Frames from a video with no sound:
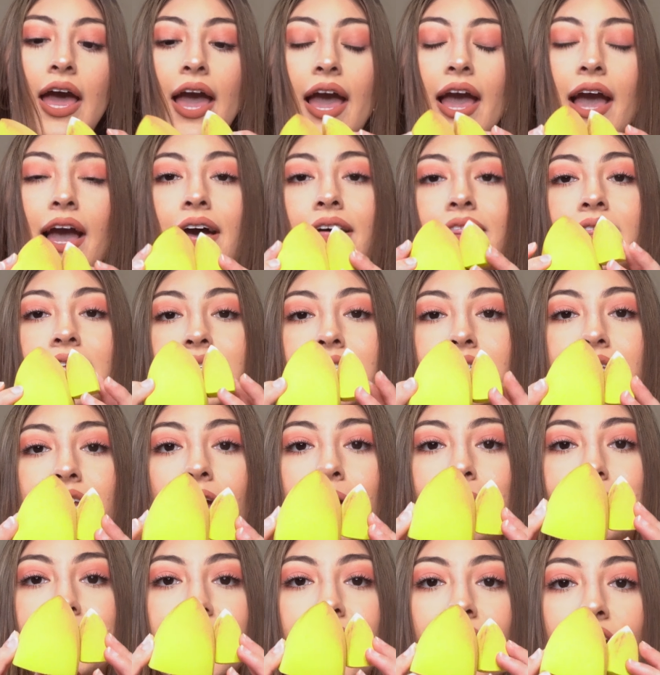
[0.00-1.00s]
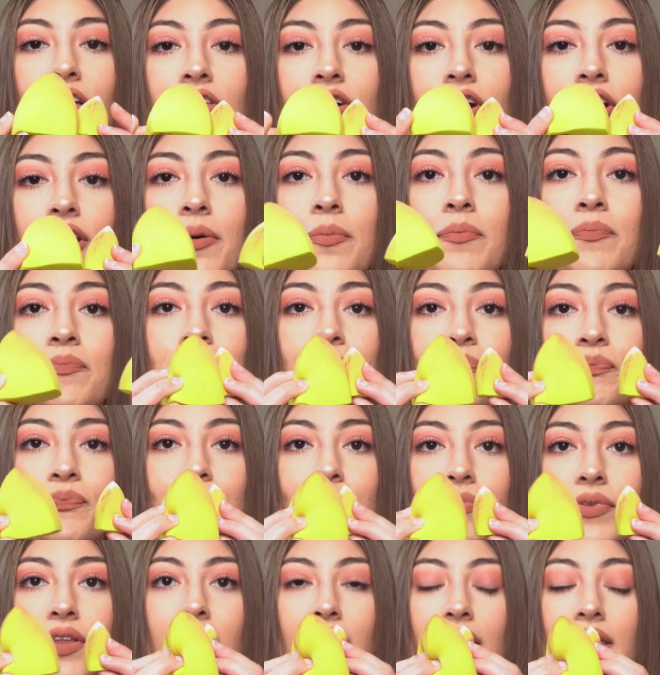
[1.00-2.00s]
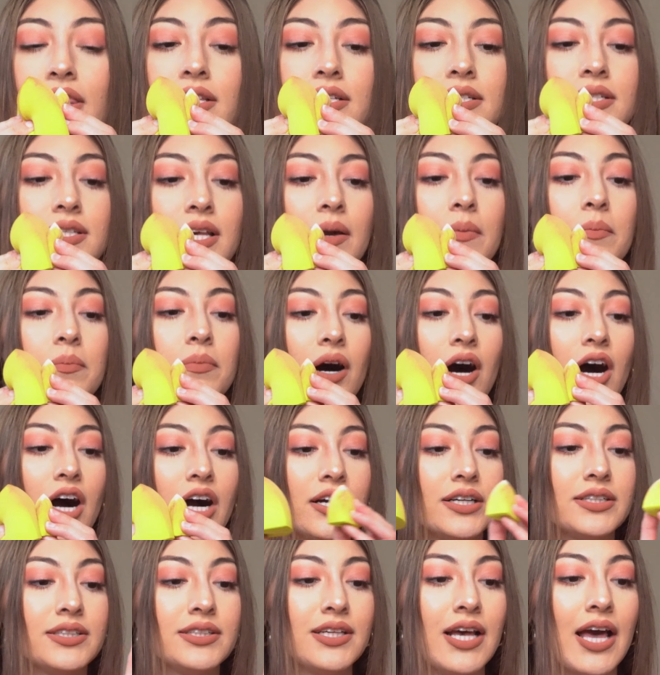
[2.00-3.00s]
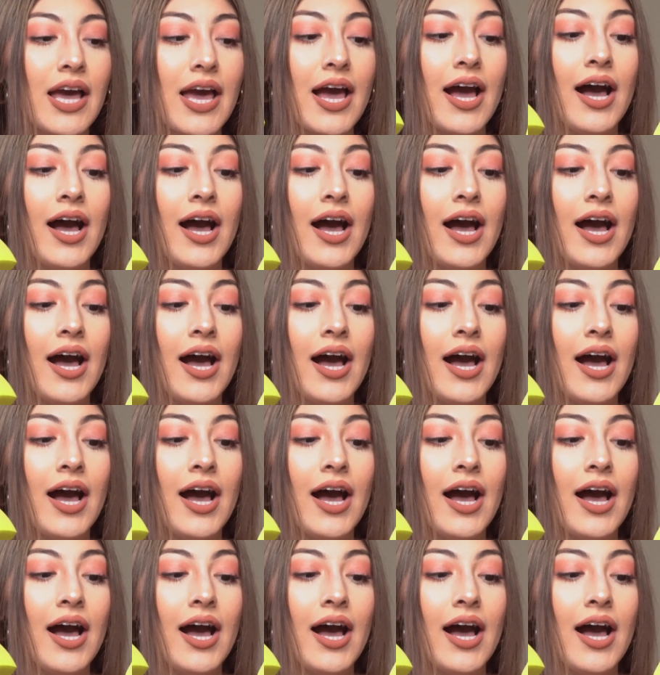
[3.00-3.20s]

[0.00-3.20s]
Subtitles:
And these came together in the same box,